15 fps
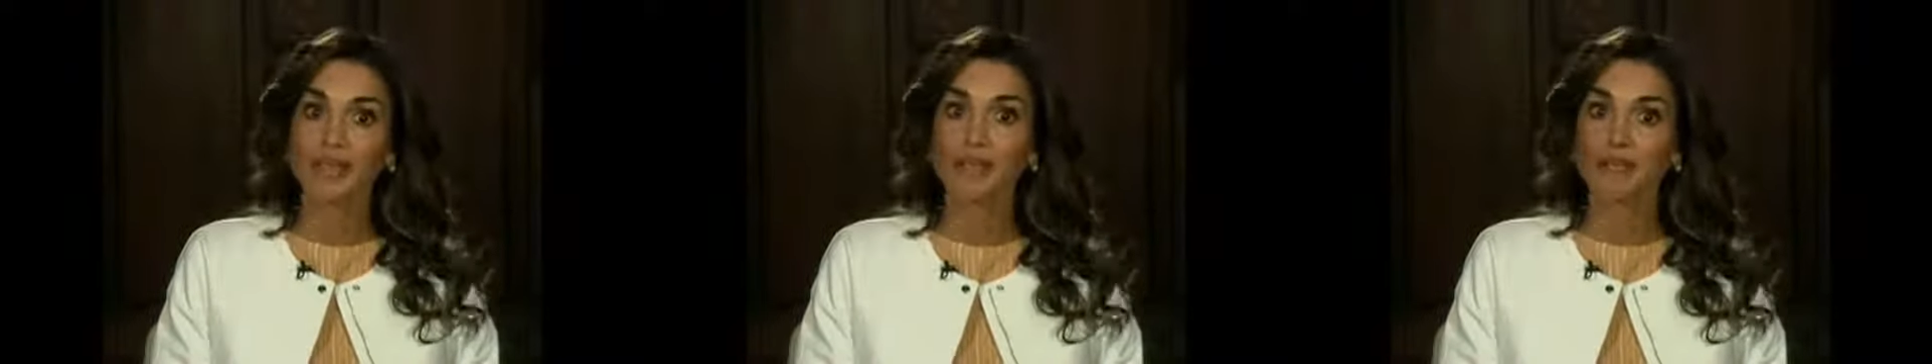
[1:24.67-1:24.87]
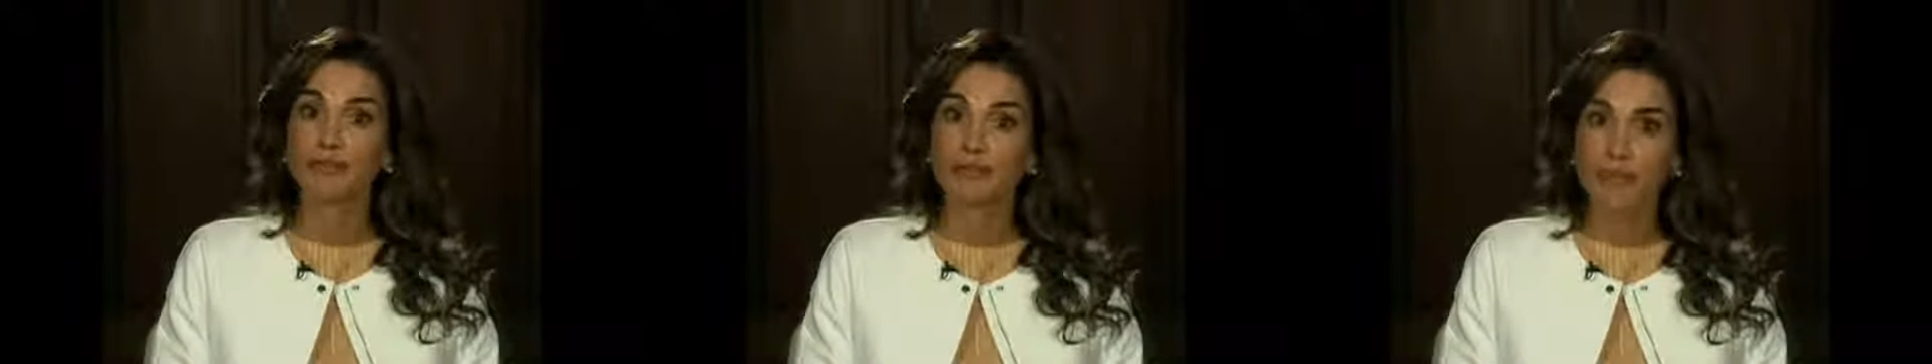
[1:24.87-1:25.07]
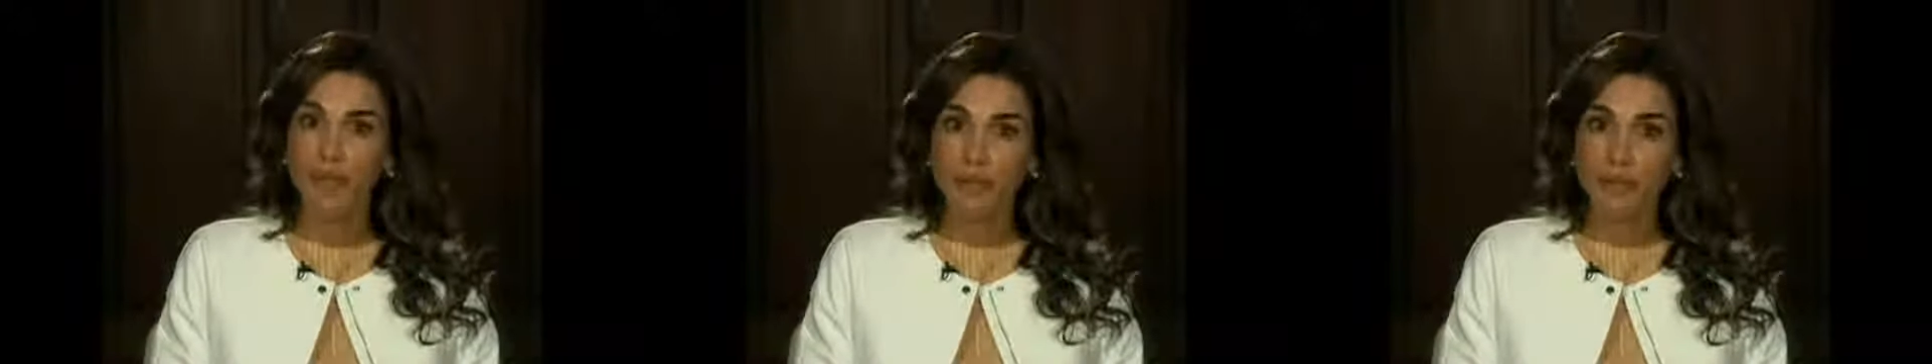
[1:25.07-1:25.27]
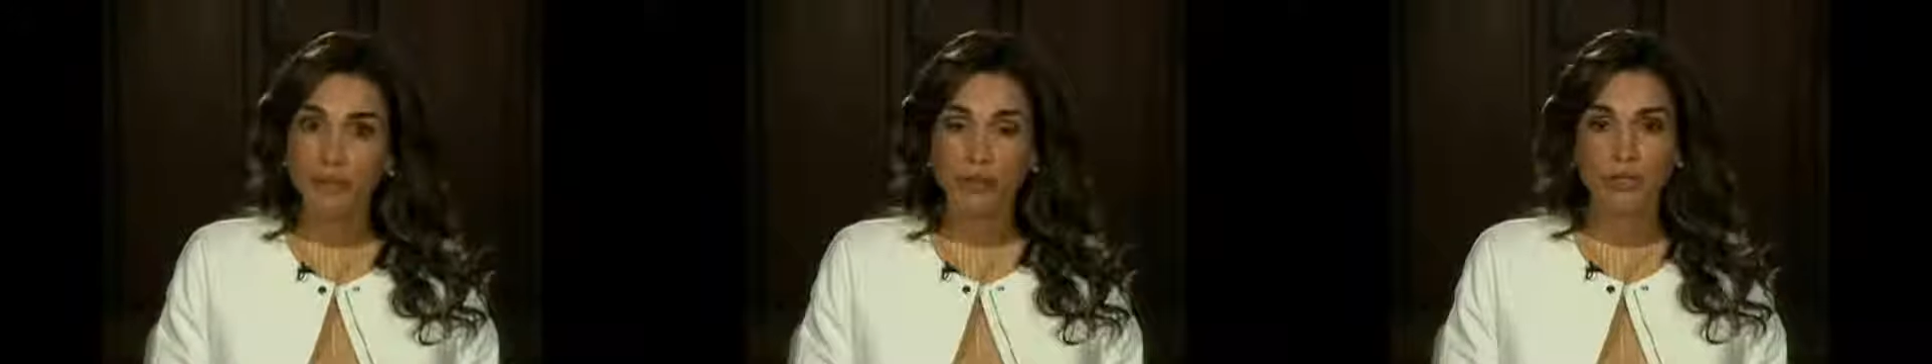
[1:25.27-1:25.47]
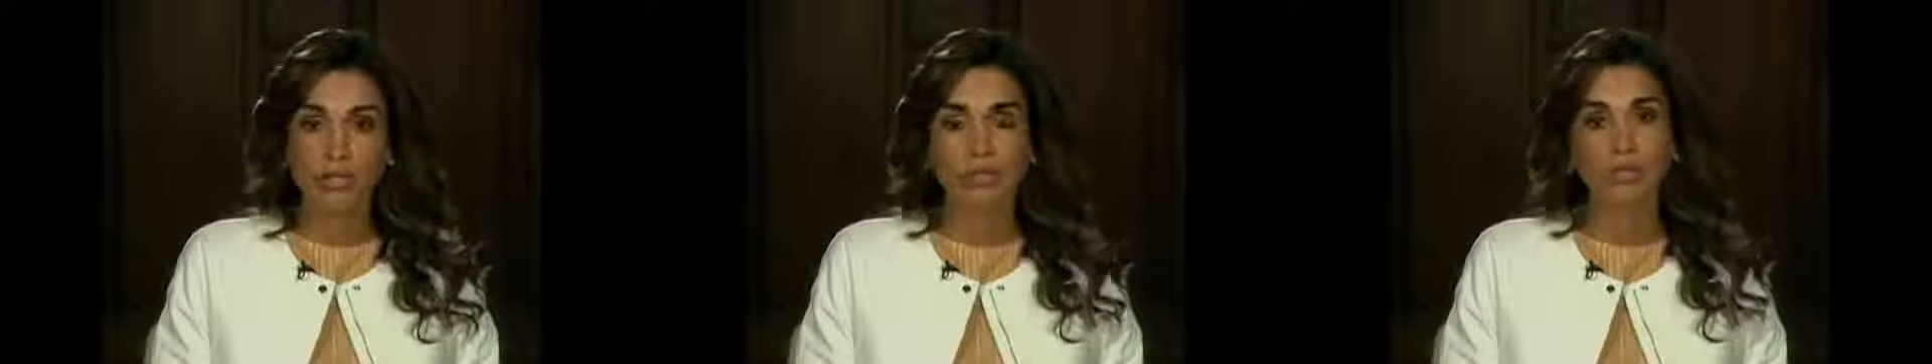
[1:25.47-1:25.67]

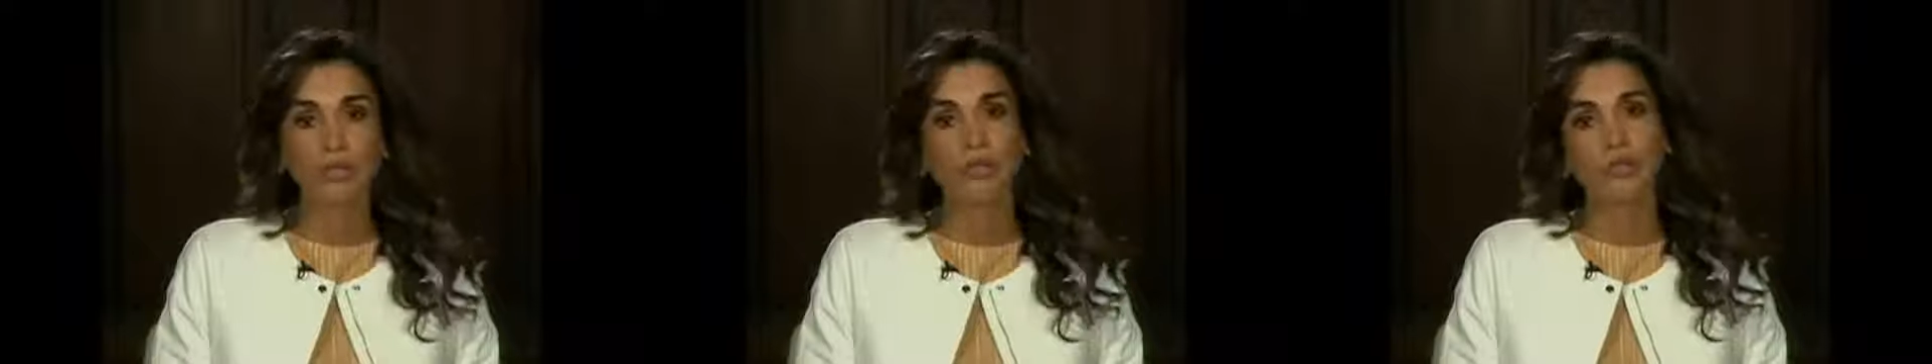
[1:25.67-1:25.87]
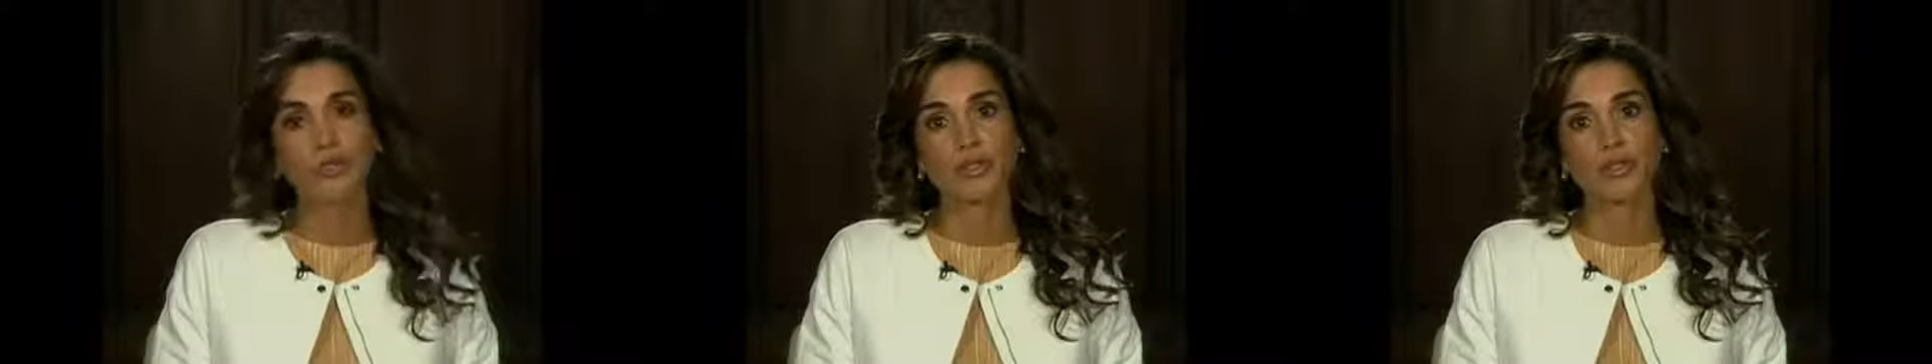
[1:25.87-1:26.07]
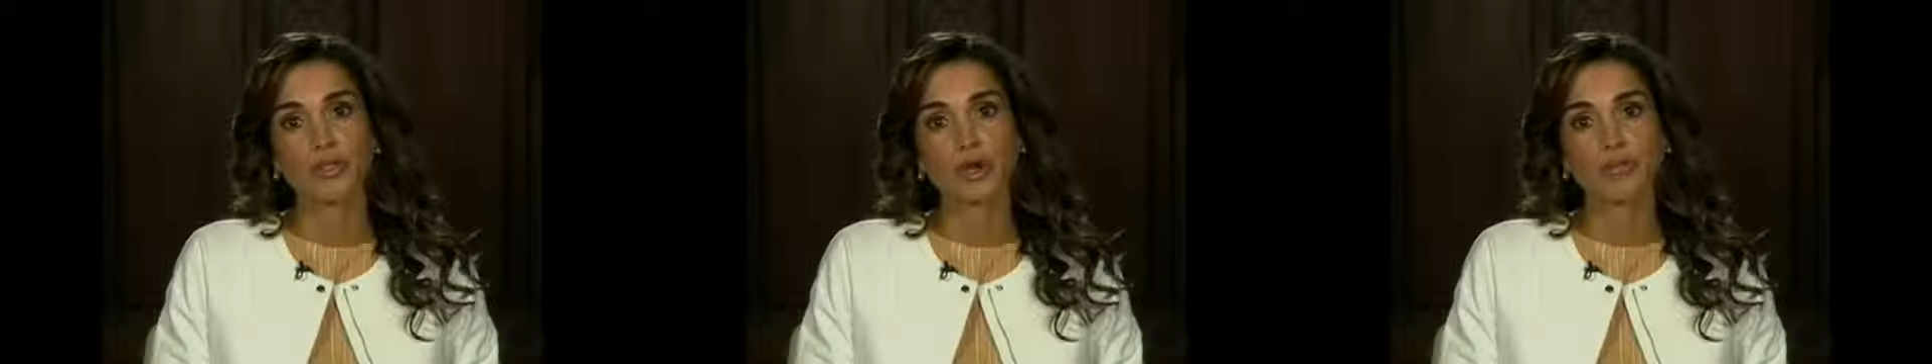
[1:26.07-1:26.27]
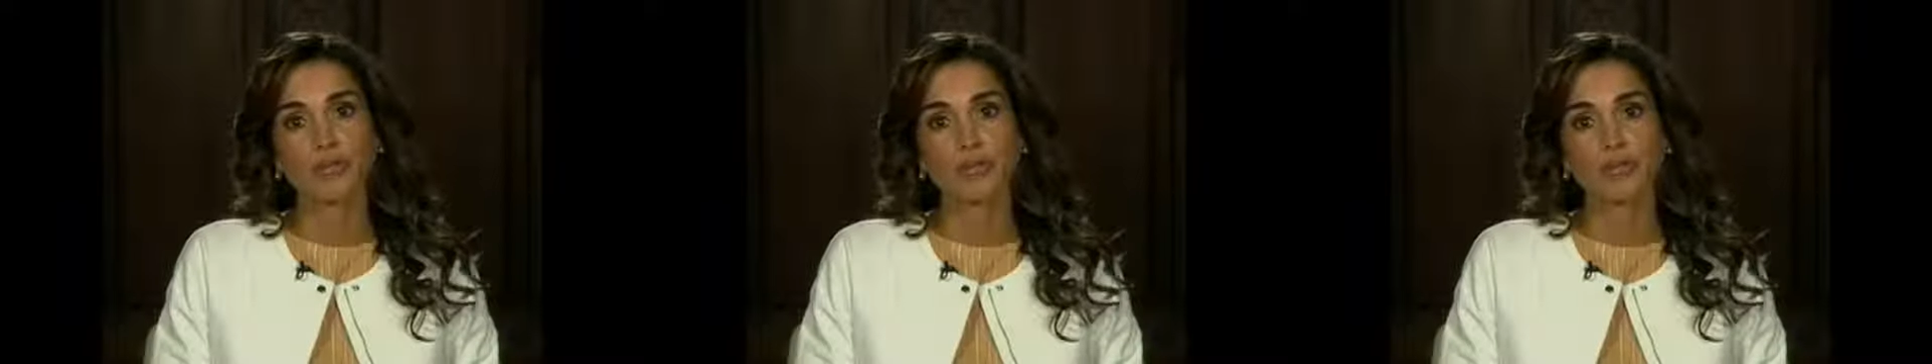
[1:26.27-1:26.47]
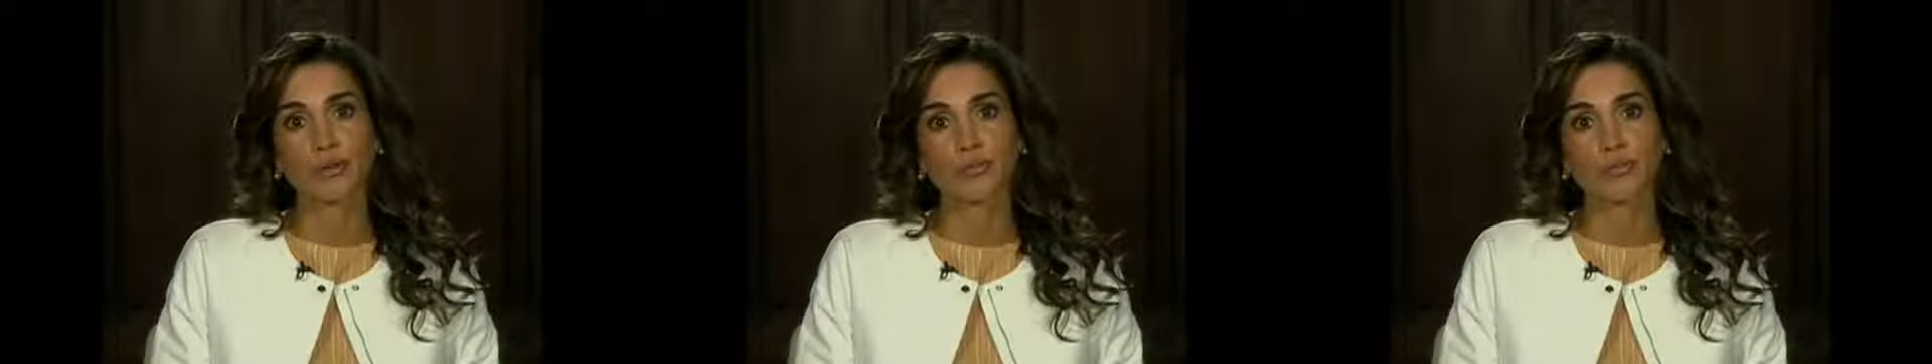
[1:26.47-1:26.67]
invaluable experience to
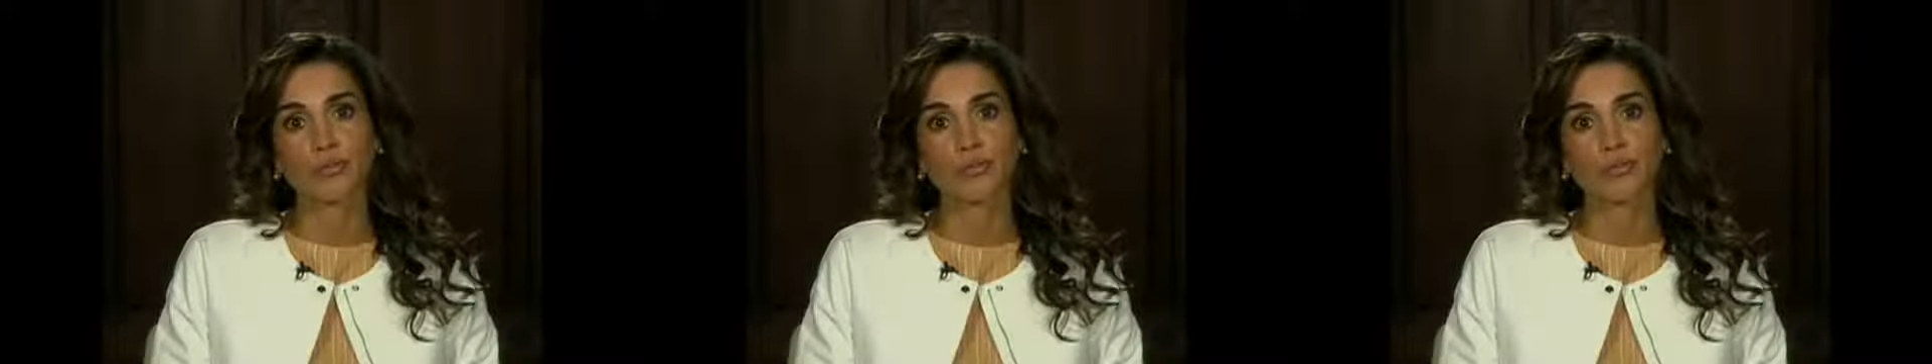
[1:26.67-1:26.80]
offer.